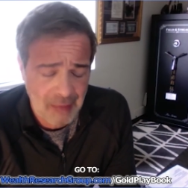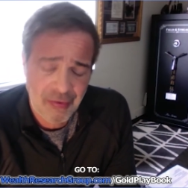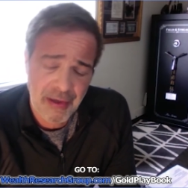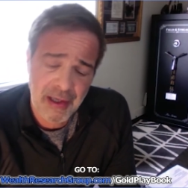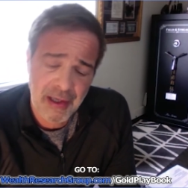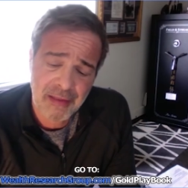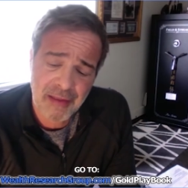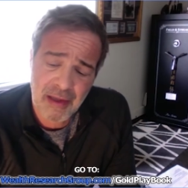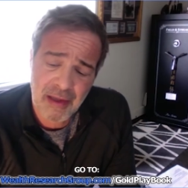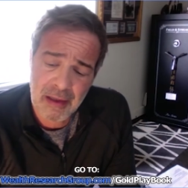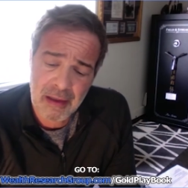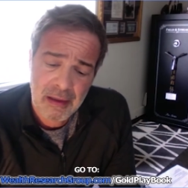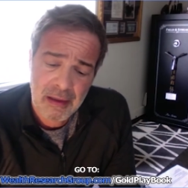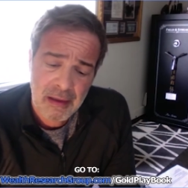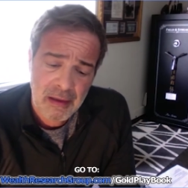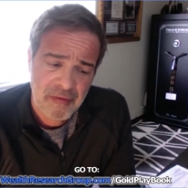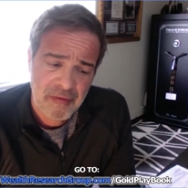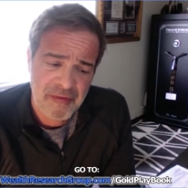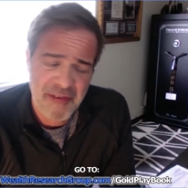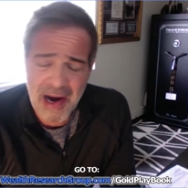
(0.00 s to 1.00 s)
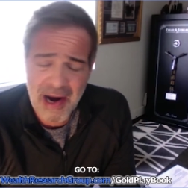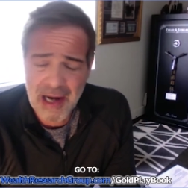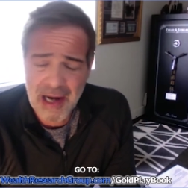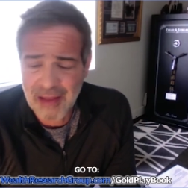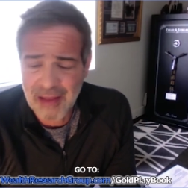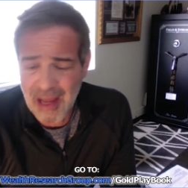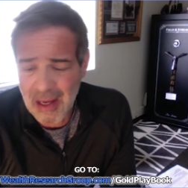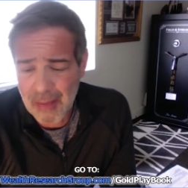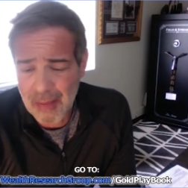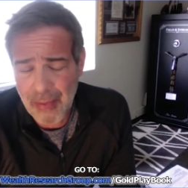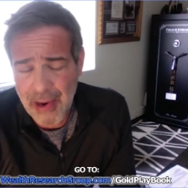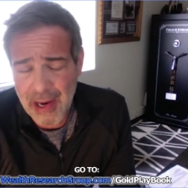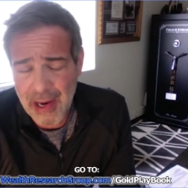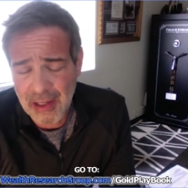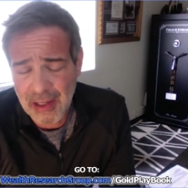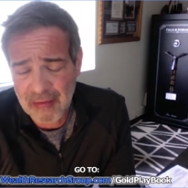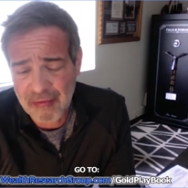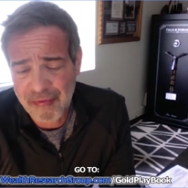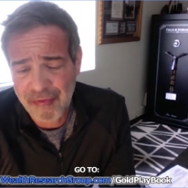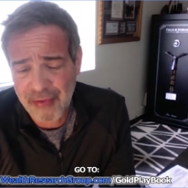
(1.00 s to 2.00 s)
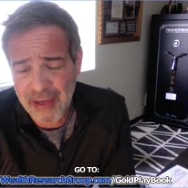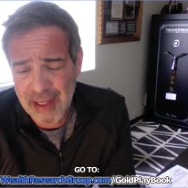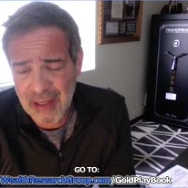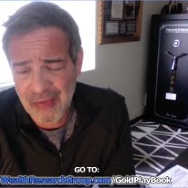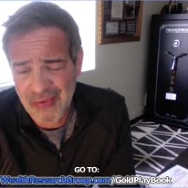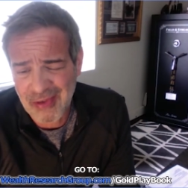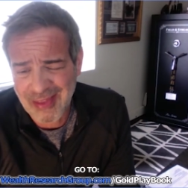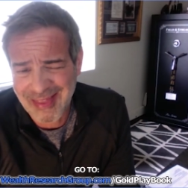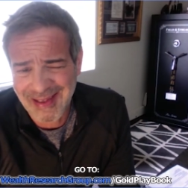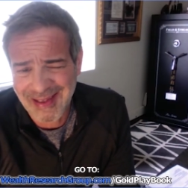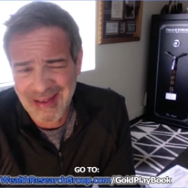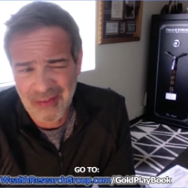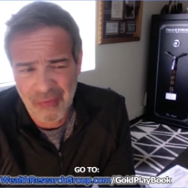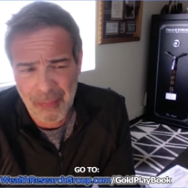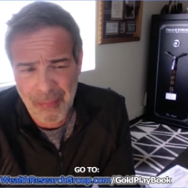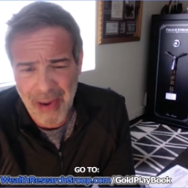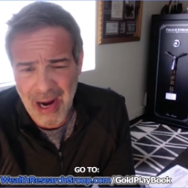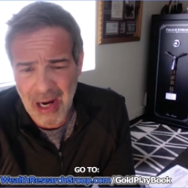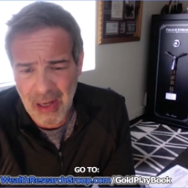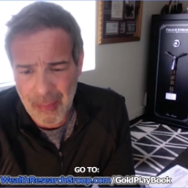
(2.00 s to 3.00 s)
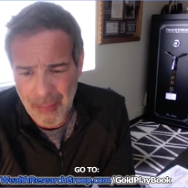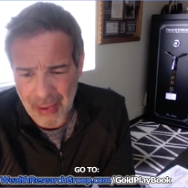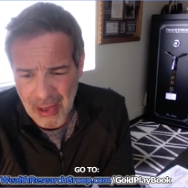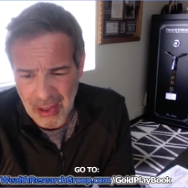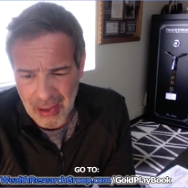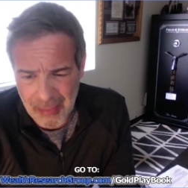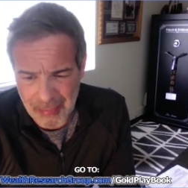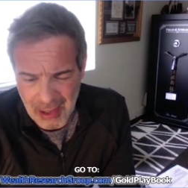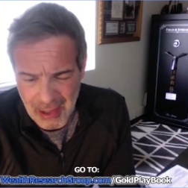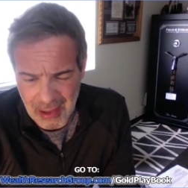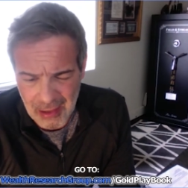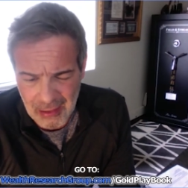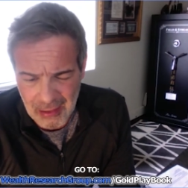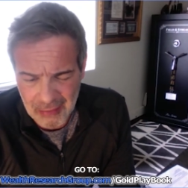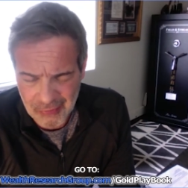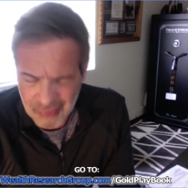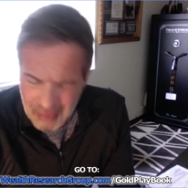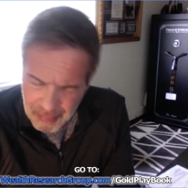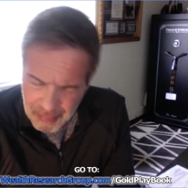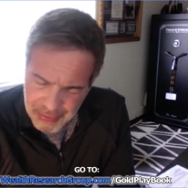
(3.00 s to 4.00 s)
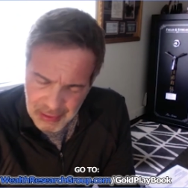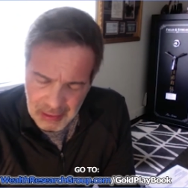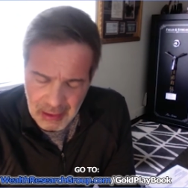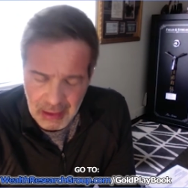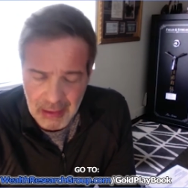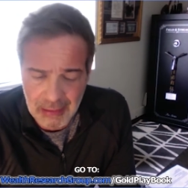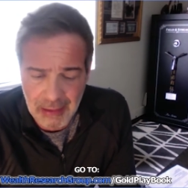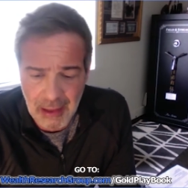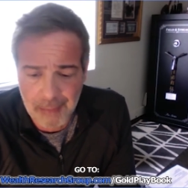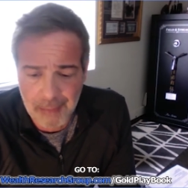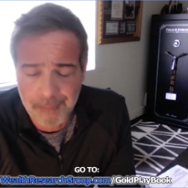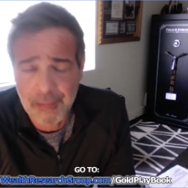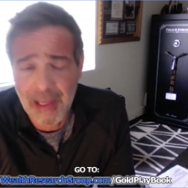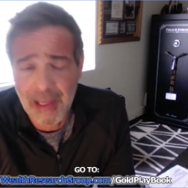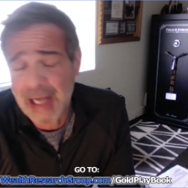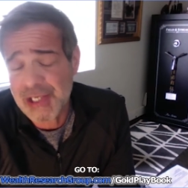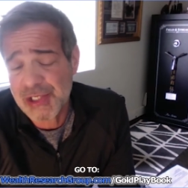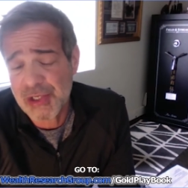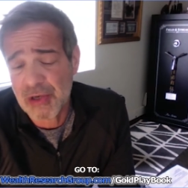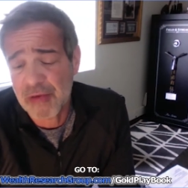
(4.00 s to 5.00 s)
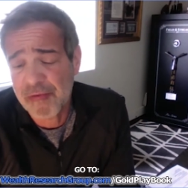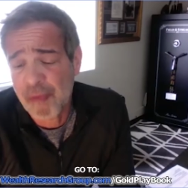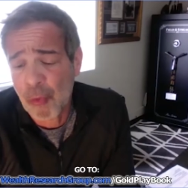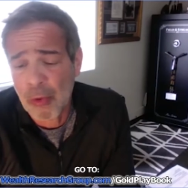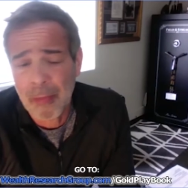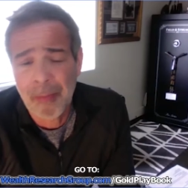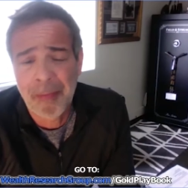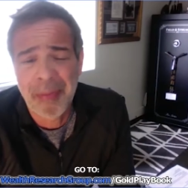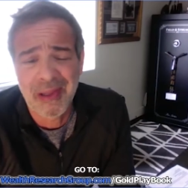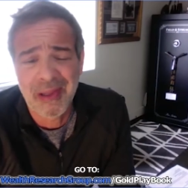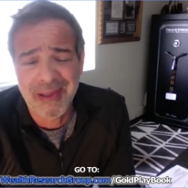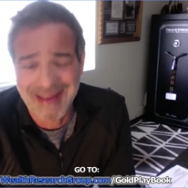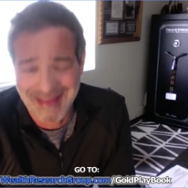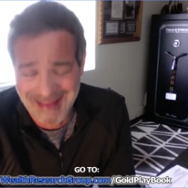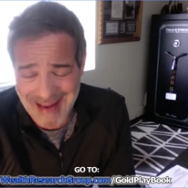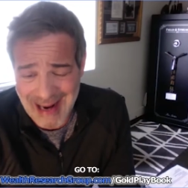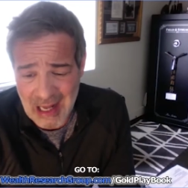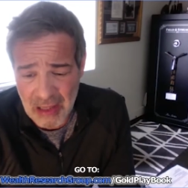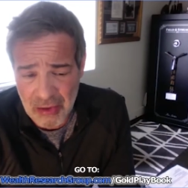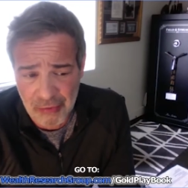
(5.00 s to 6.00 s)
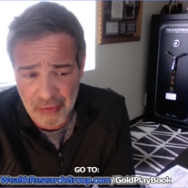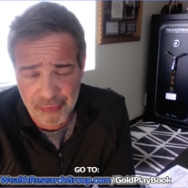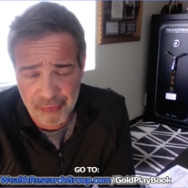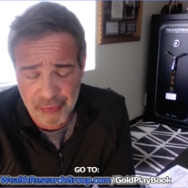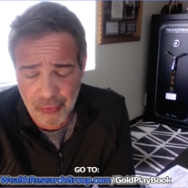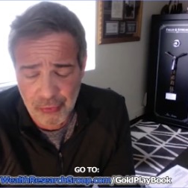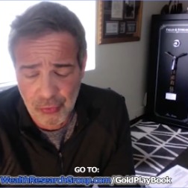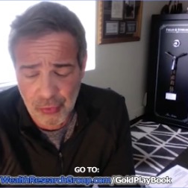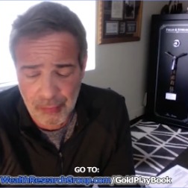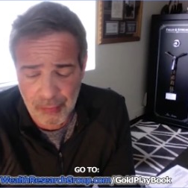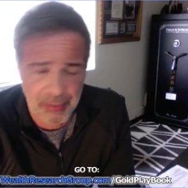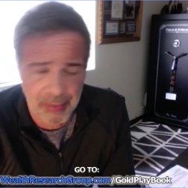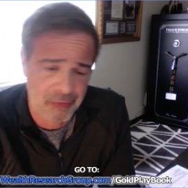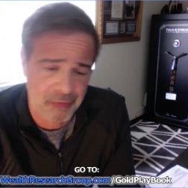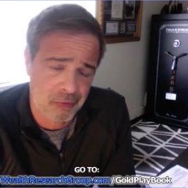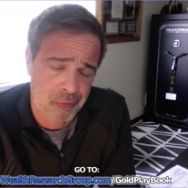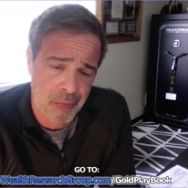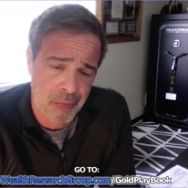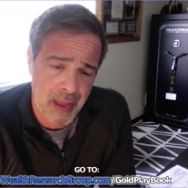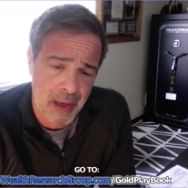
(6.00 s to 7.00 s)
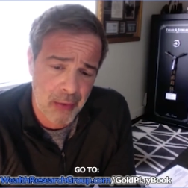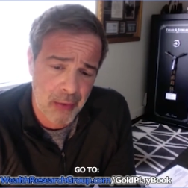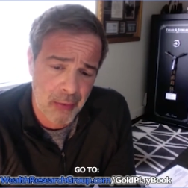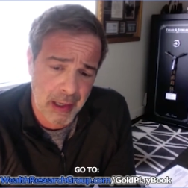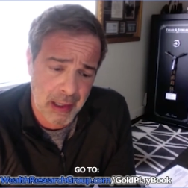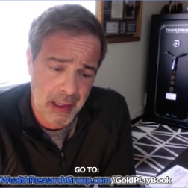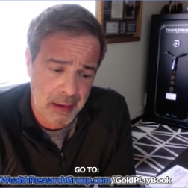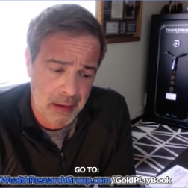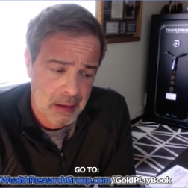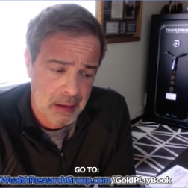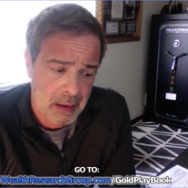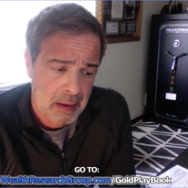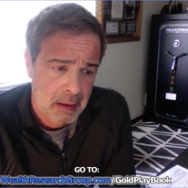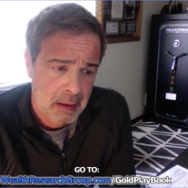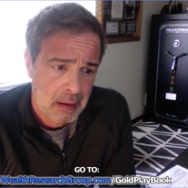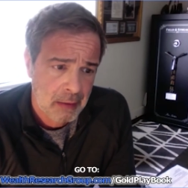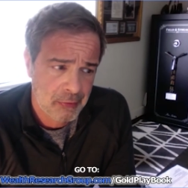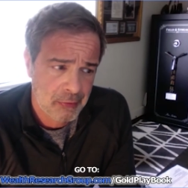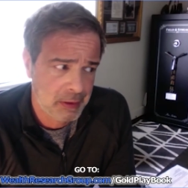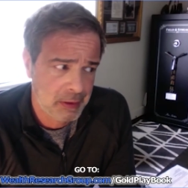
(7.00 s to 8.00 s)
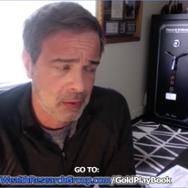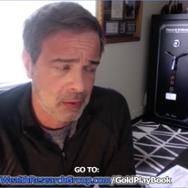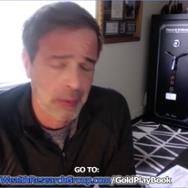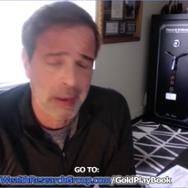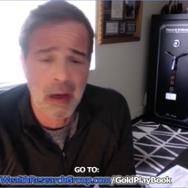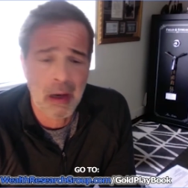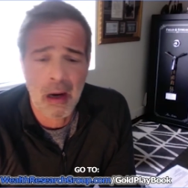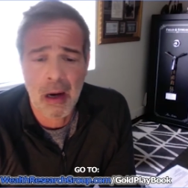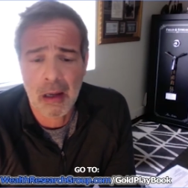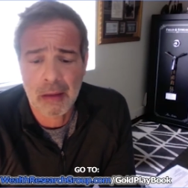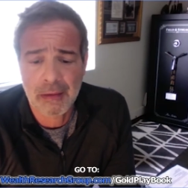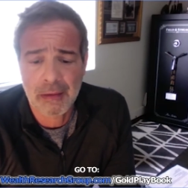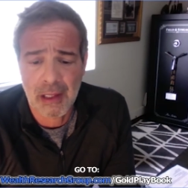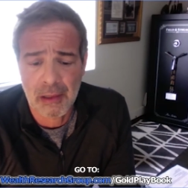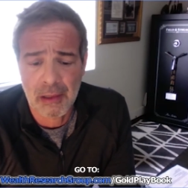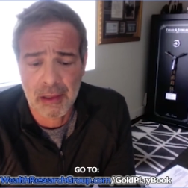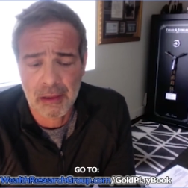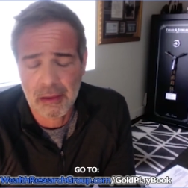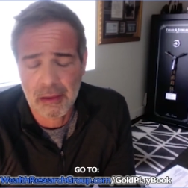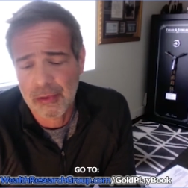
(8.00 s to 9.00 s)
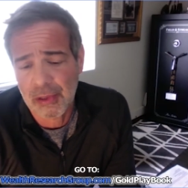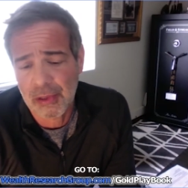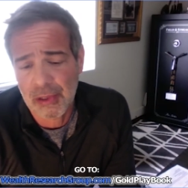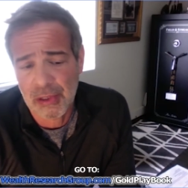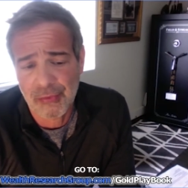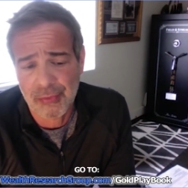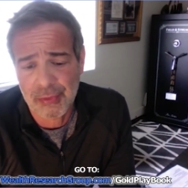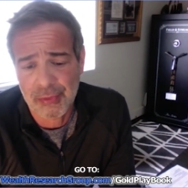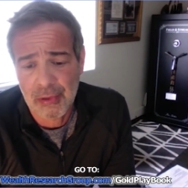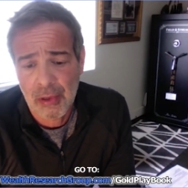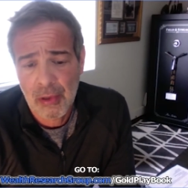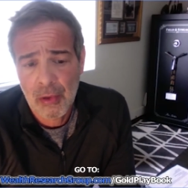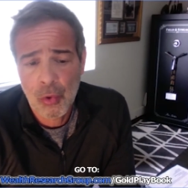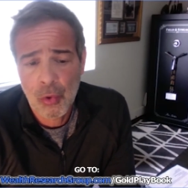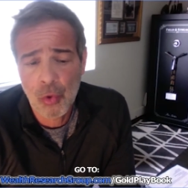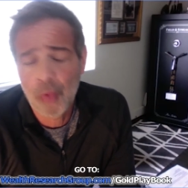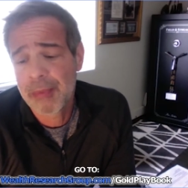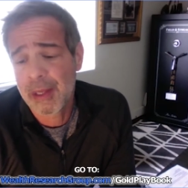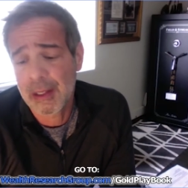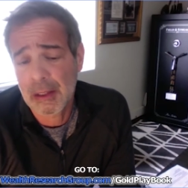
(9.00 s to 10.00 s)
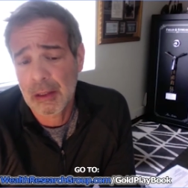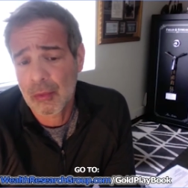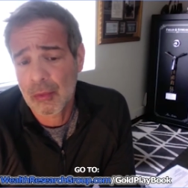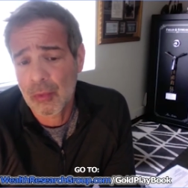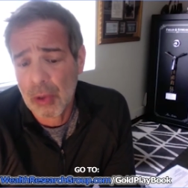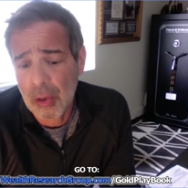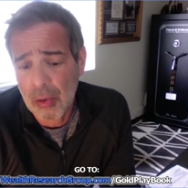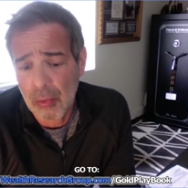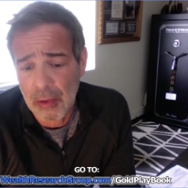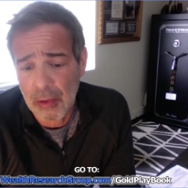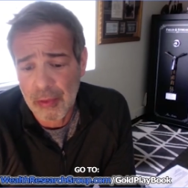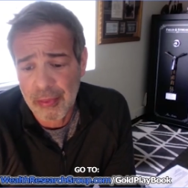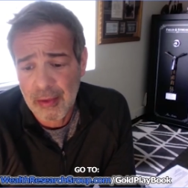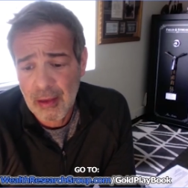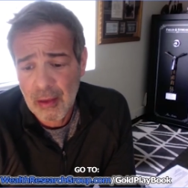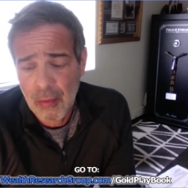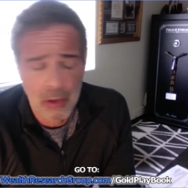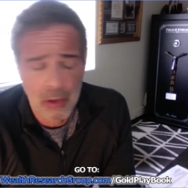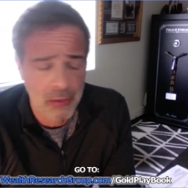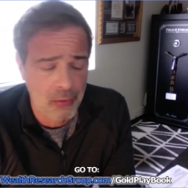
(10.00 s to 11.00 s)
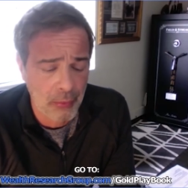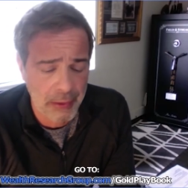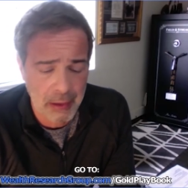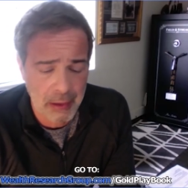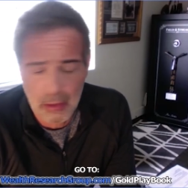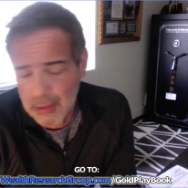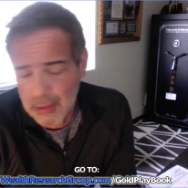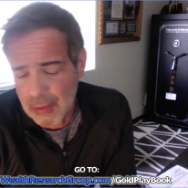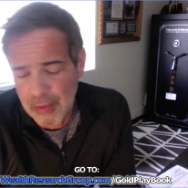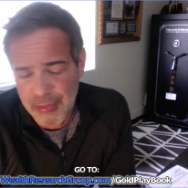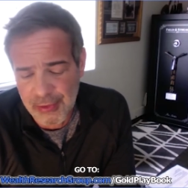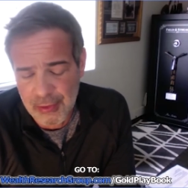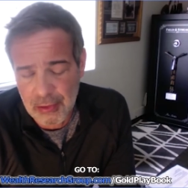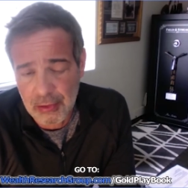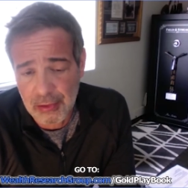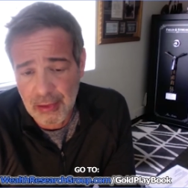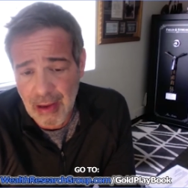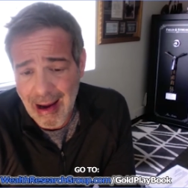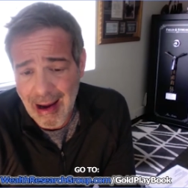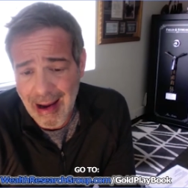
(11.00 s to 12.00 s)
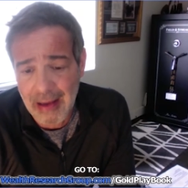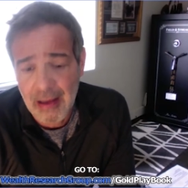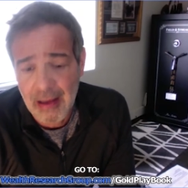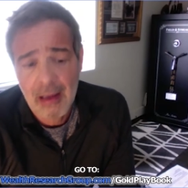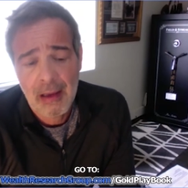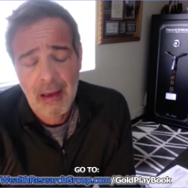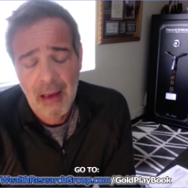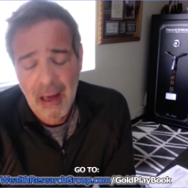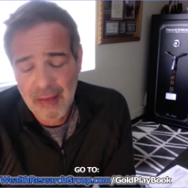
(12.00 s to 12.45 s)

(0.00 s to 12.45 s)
It's like they fined that bank in France. I think it's Banque Paribas, something like that. Last year, $4 billion for doing business with Iran. So here we are telling another country whom they can work with, whether we agree with it or not,